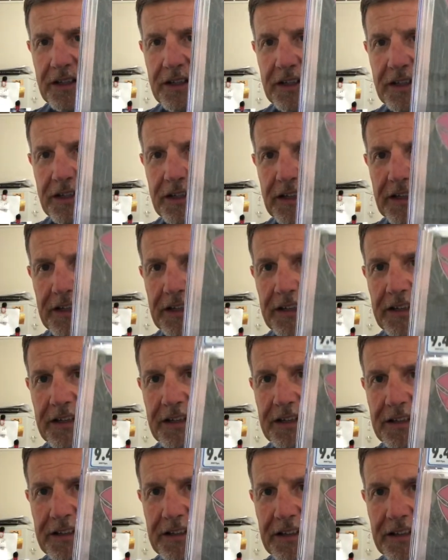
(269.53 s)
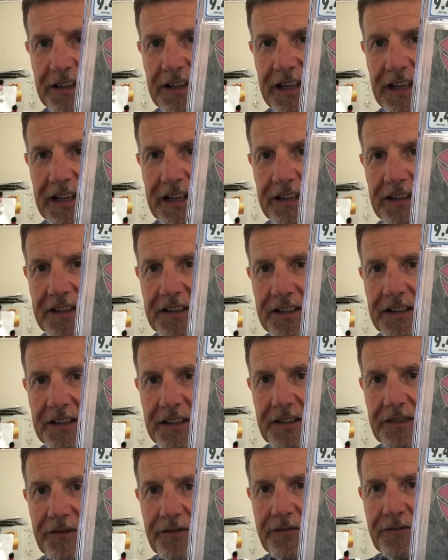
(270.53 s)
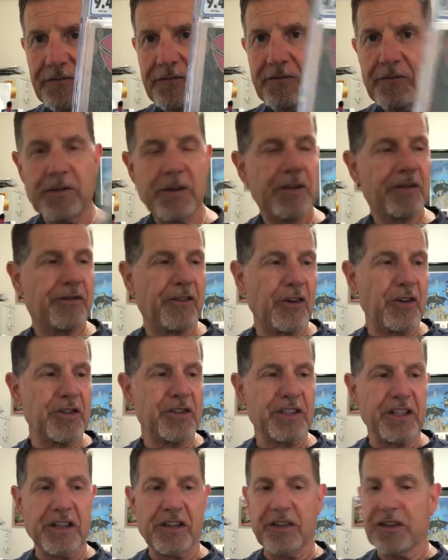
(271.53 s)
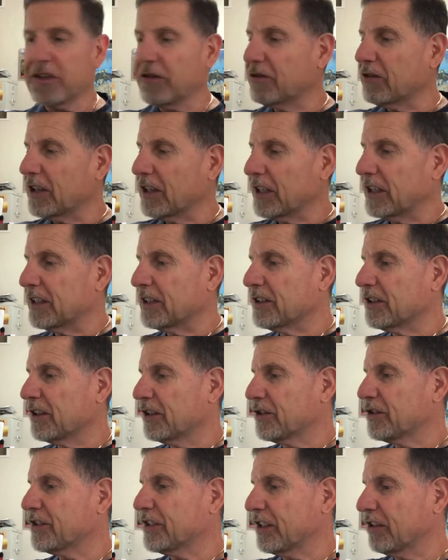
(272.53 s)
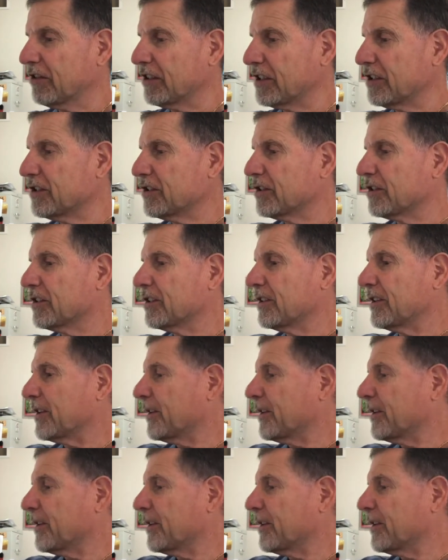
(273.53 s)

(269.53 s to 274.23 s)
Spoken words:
And again, first in her series.